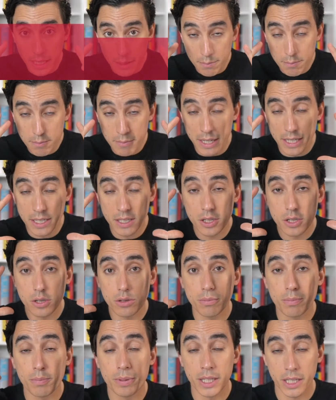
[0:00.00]
a
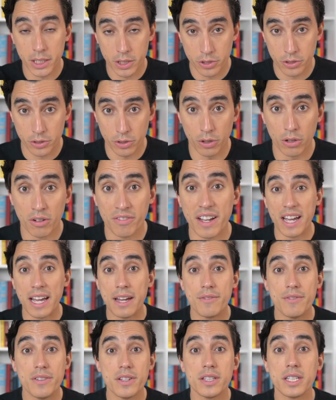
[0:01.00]
mental picture of
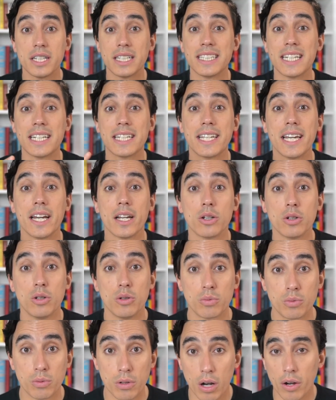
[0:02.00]
everything that can
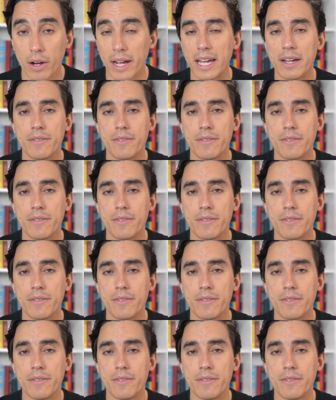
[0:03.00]
go wrong,